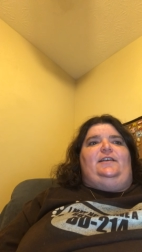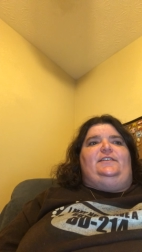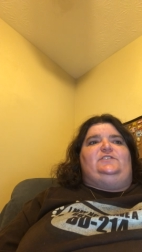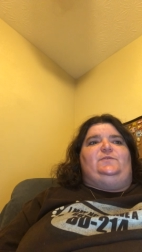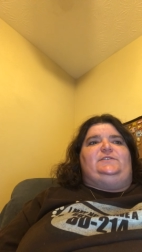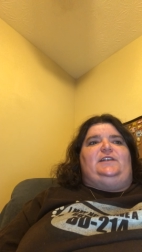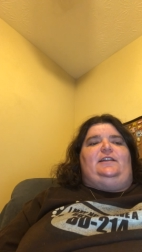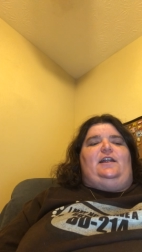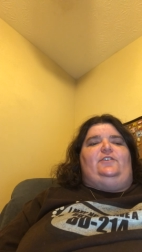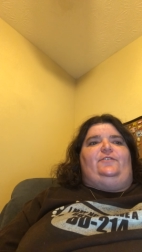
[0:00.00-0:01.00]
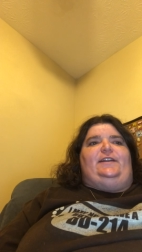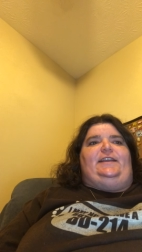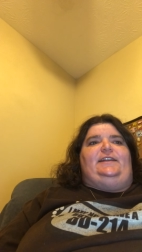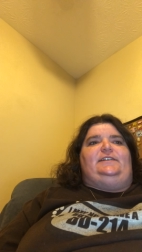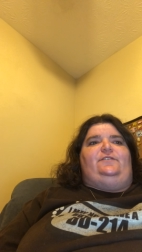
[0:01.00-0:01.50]
This was done under an
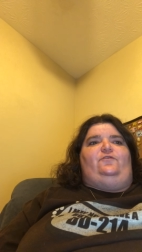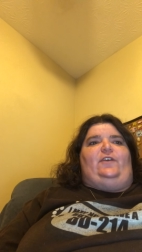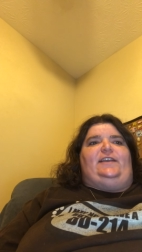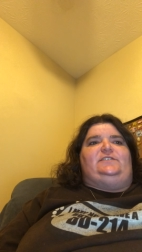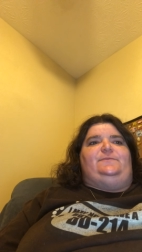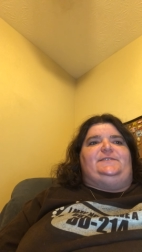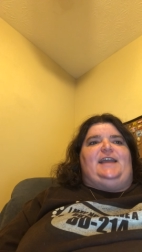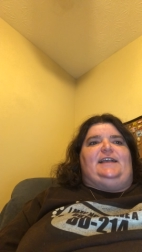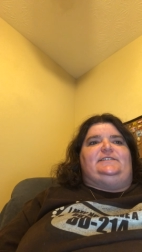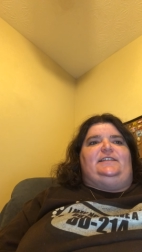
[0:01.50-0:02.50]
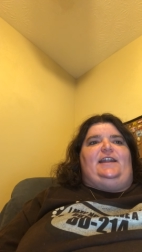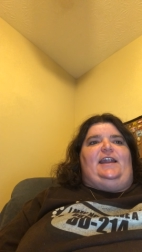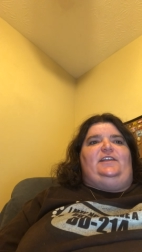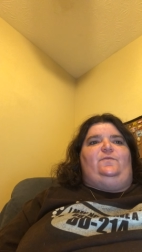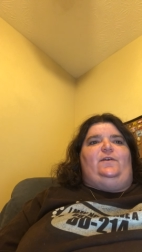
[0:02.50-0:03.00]
edict of grace, which asked that
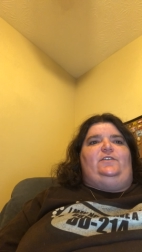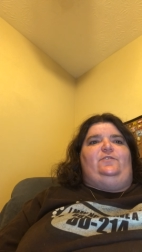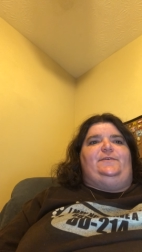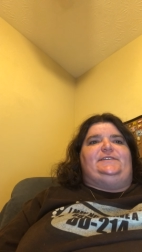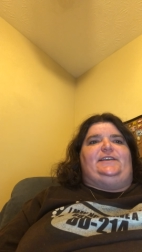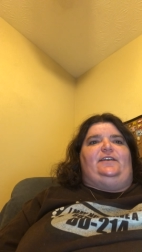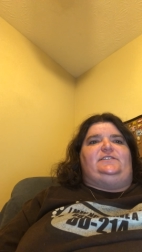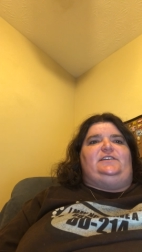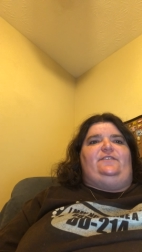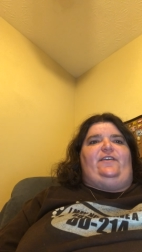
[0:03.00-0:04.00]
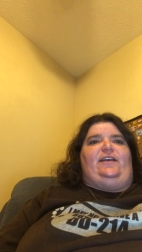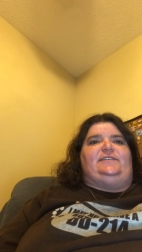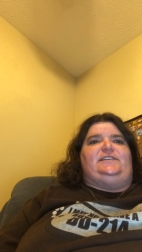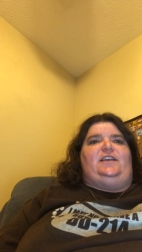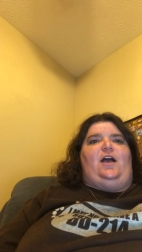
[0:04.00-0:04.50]
anyone who was guilty of
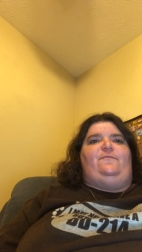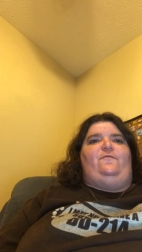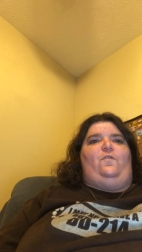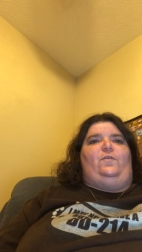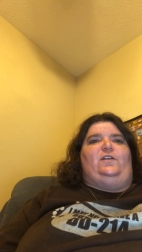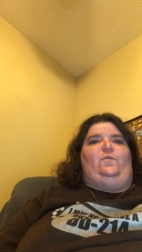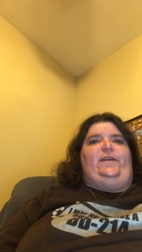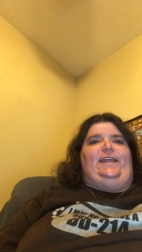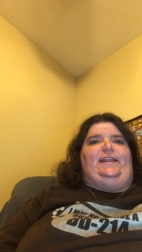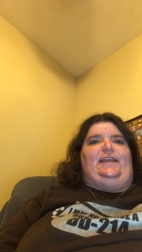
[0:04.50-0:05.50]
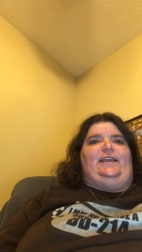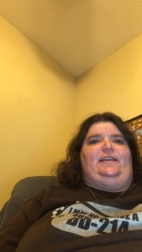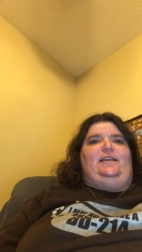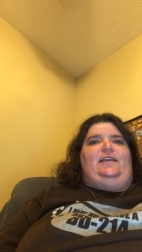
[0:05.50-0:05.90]
heresy come forward willingly,